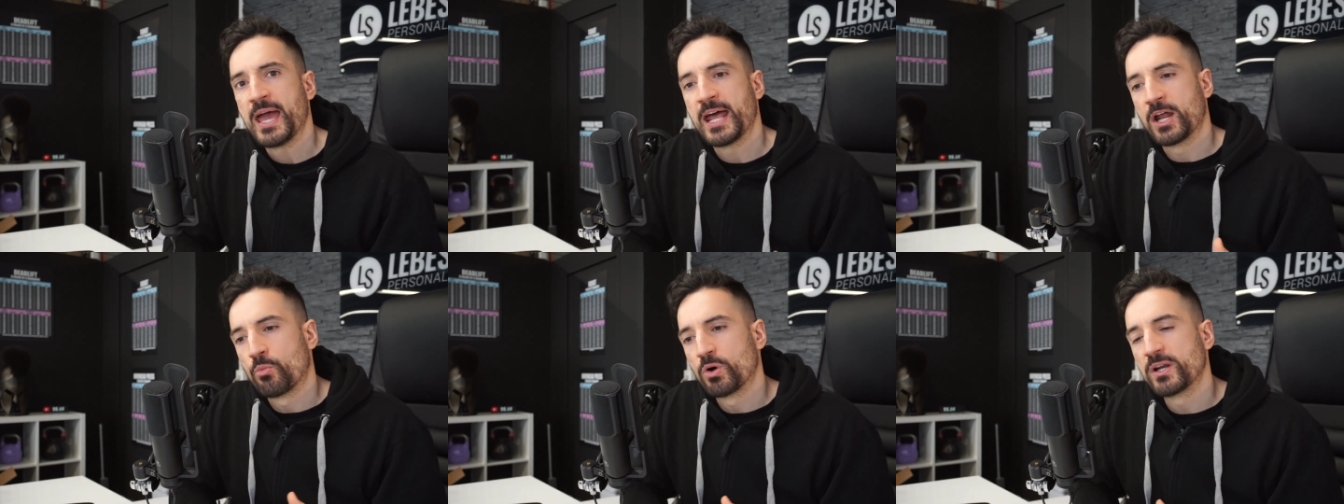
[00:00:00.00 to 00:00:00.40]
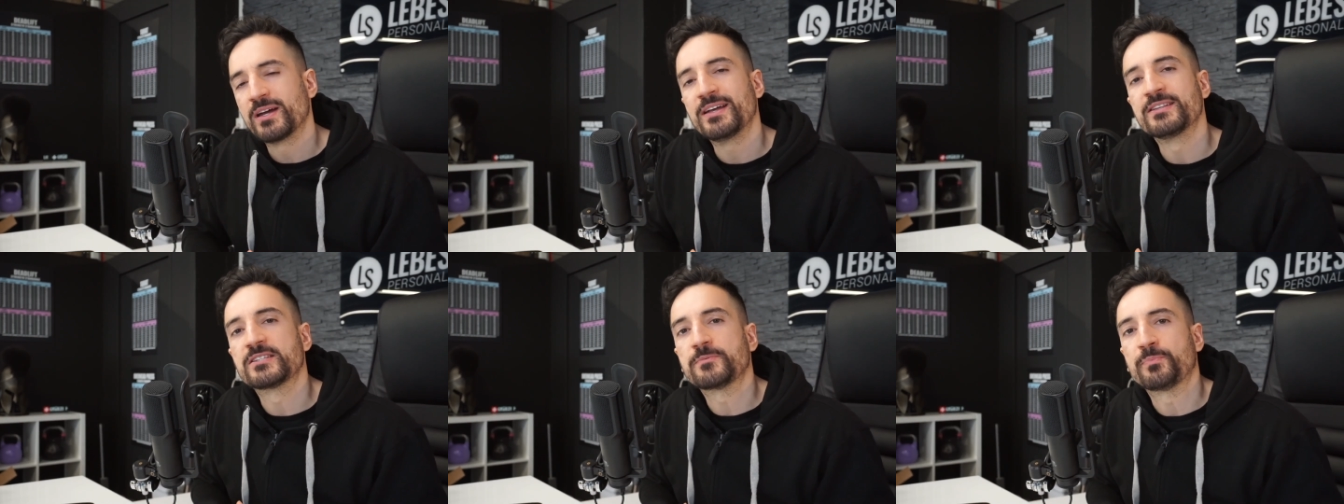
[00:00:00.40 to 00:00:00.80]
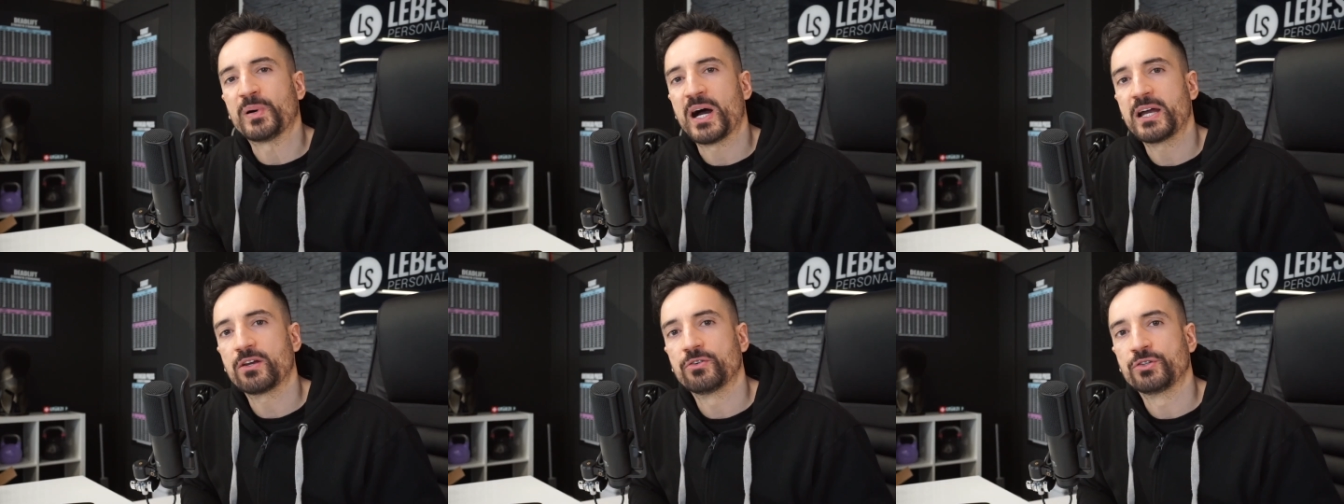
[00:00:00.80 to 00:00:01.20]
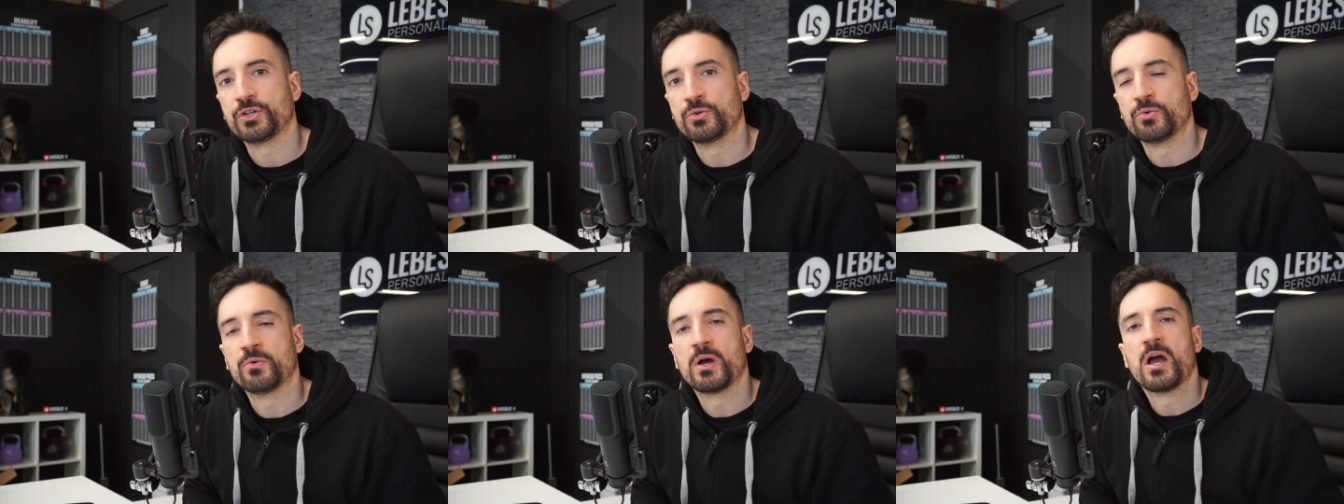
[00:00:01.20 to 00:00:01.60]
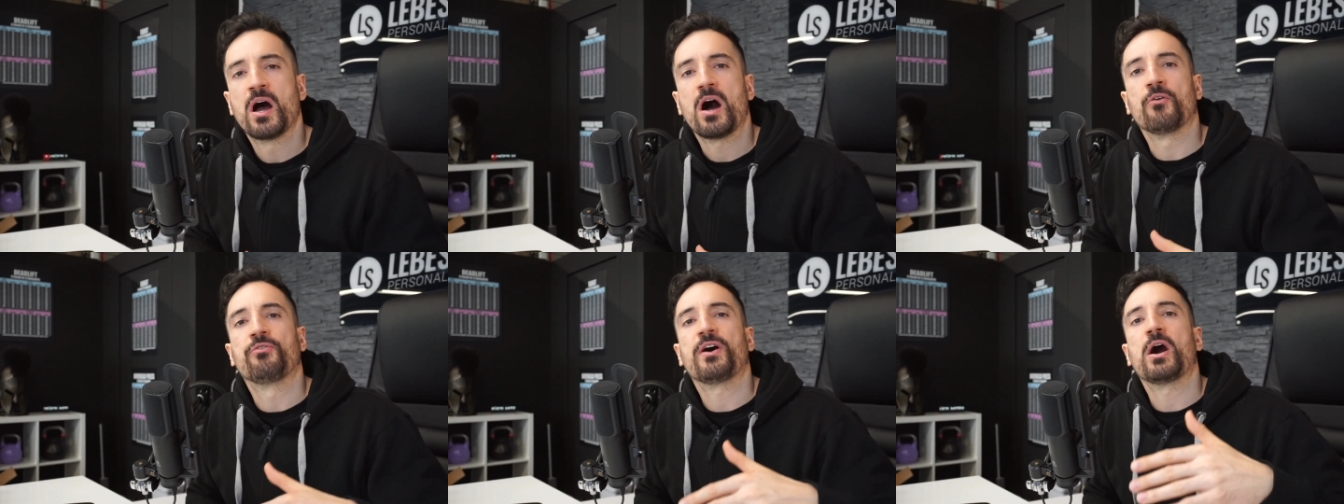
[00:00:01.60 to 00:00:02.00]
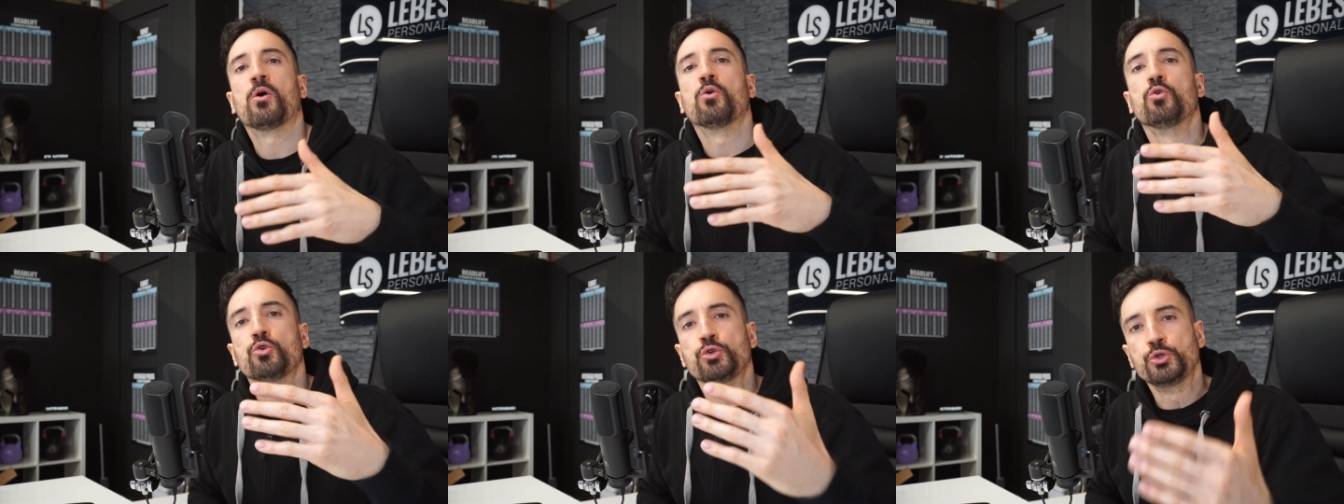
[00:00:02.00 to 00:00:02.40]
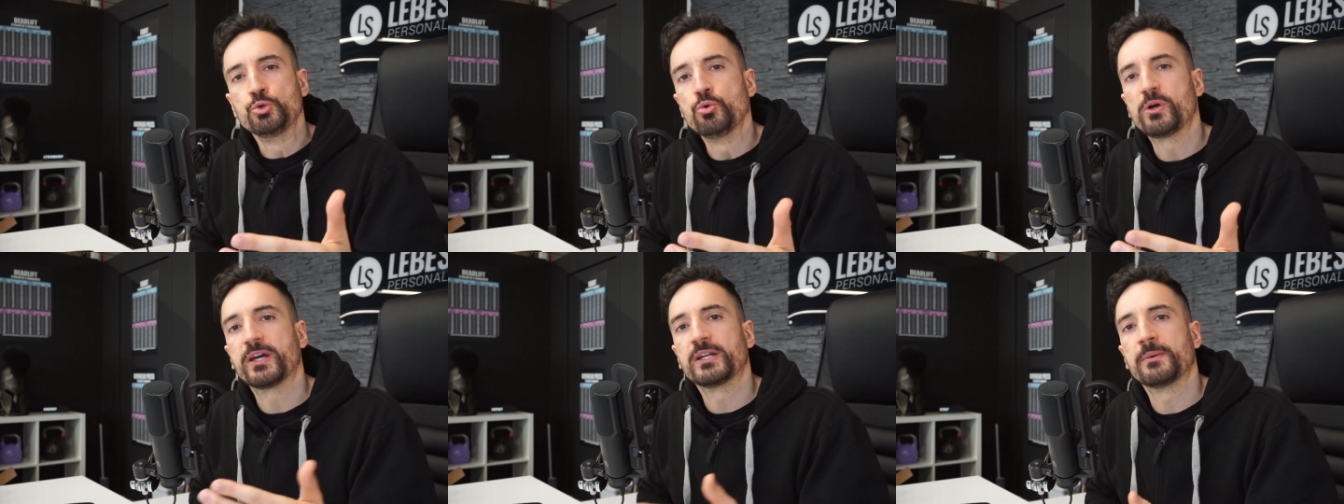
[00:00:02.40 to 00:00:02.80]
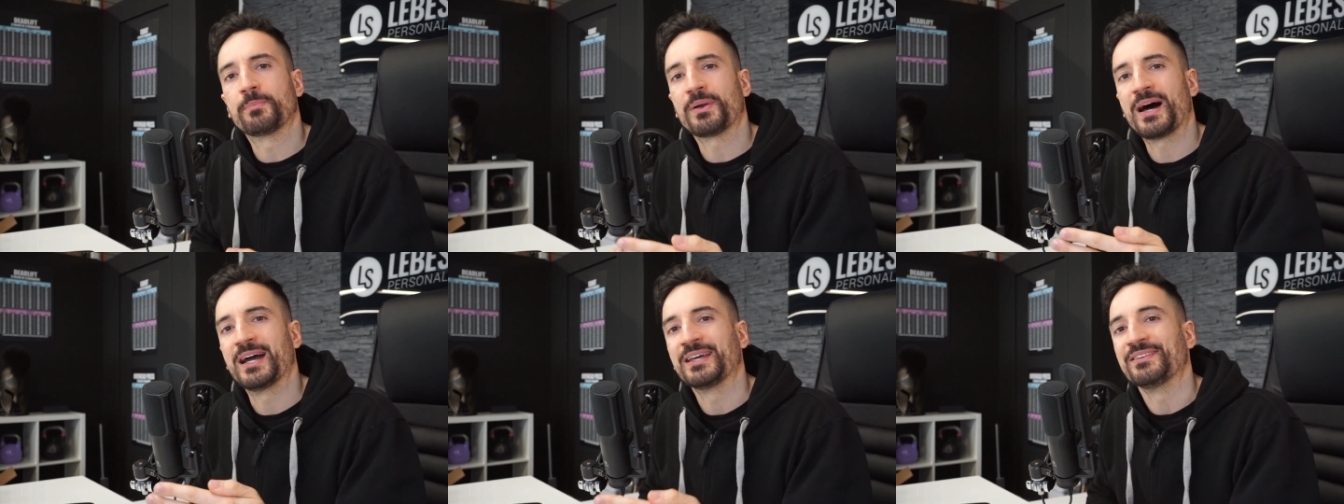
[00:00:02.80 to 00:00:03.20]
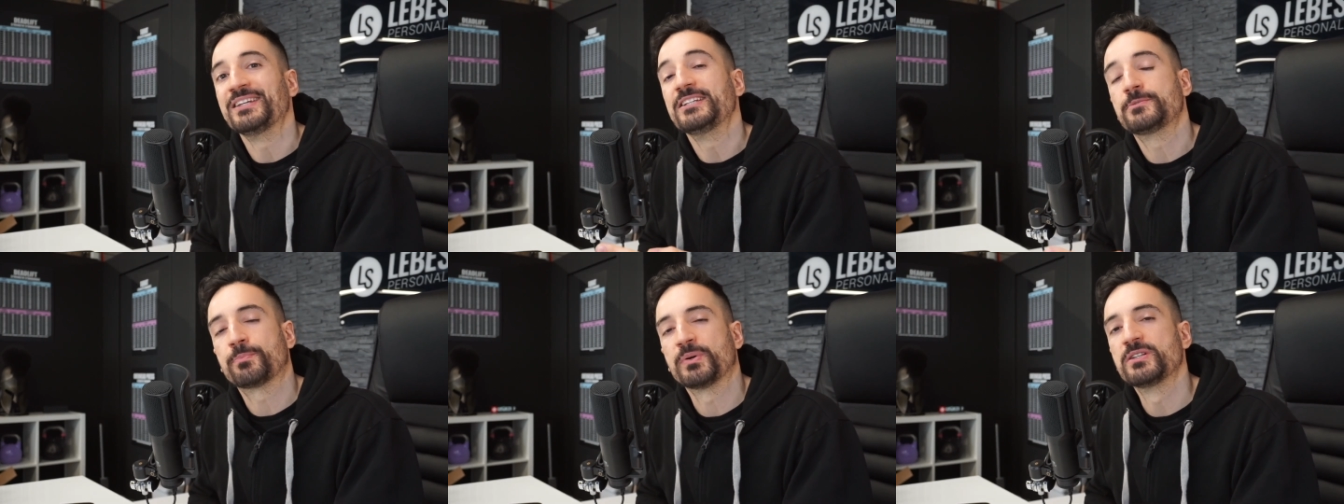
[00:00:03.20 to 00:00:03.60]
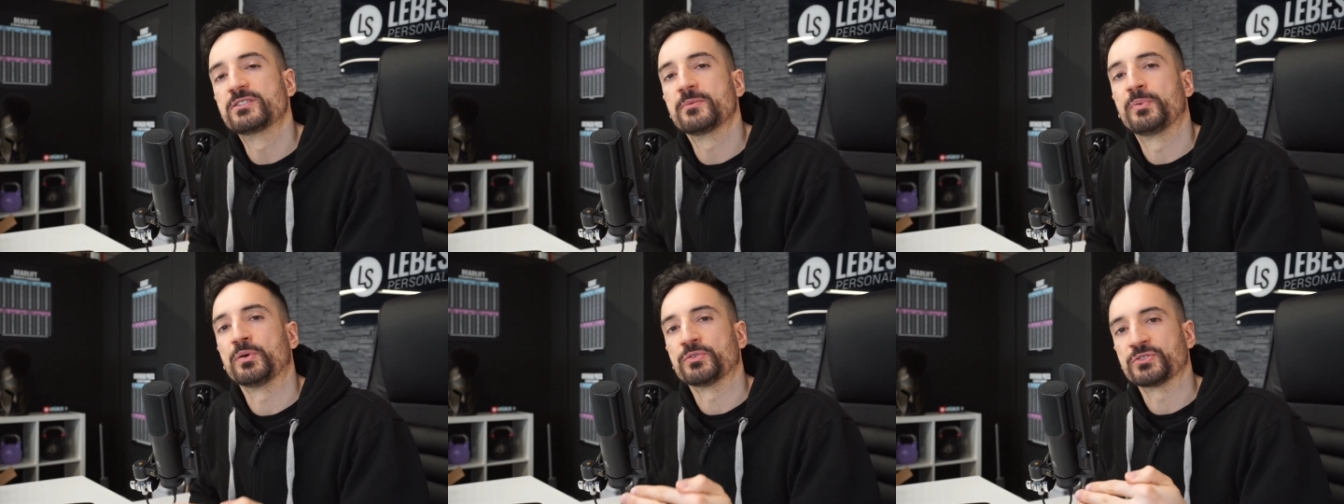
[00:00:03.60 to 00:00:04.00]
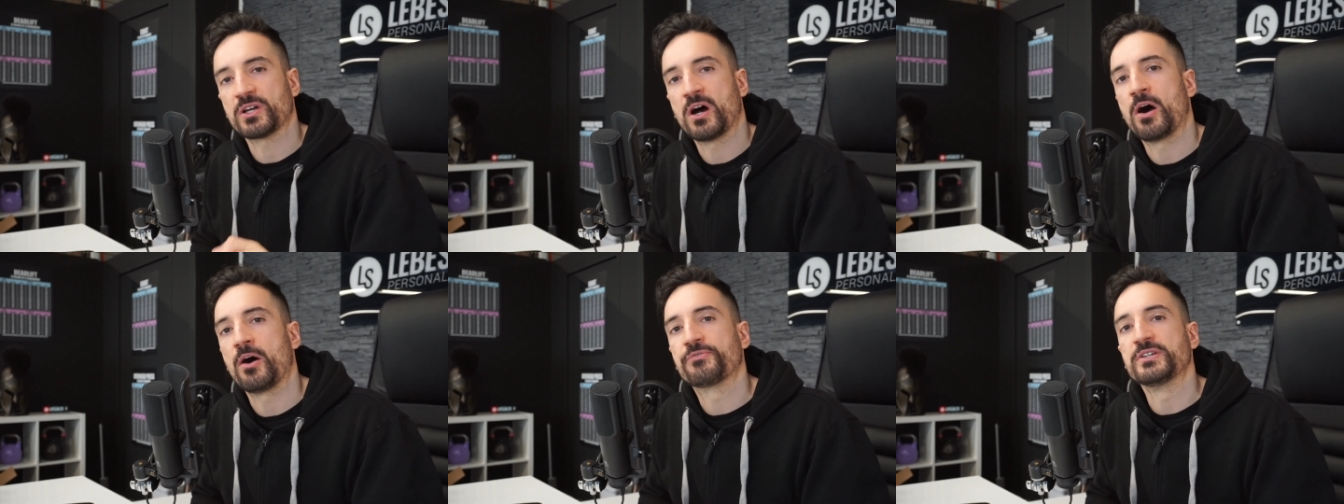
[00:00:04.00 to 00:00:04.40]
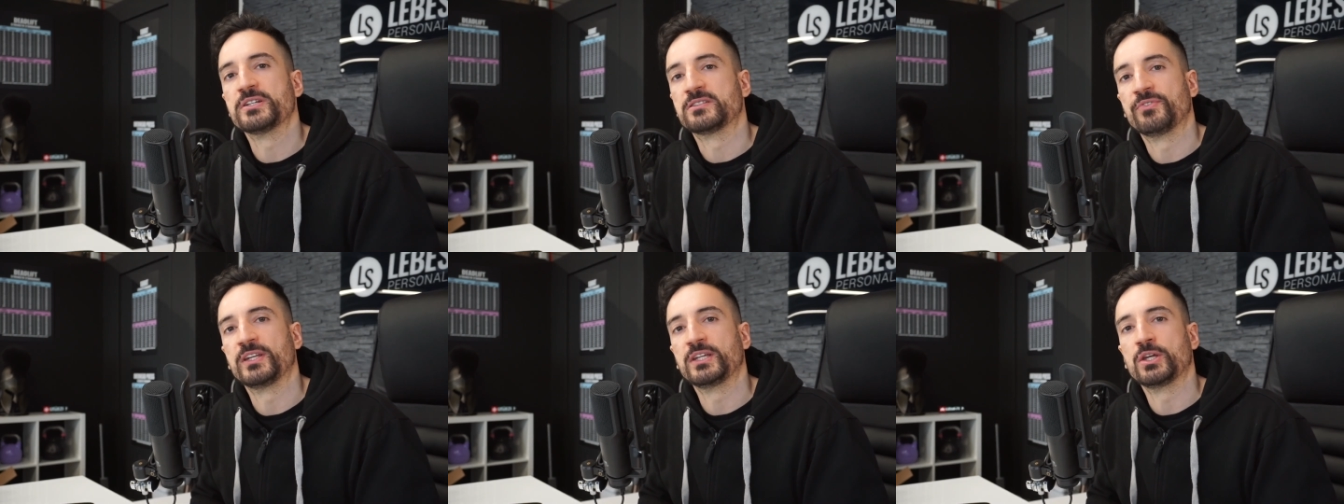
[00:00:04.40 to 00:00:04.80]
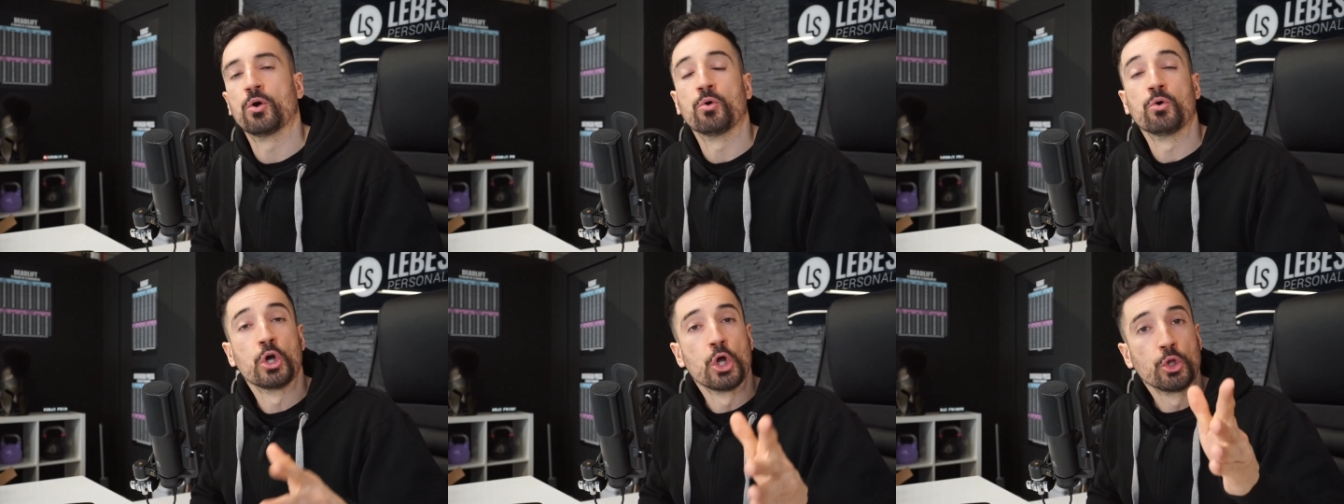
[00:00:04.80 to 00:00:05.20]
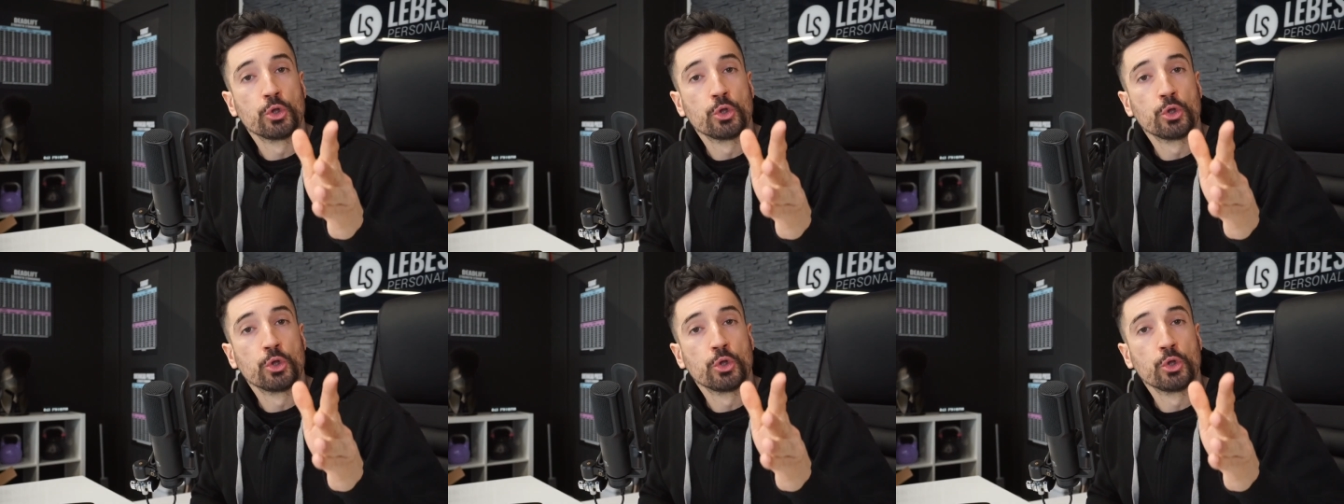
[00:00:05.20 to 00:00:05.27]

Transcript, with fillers: and I want to inspire you of how you can apply these principles of this video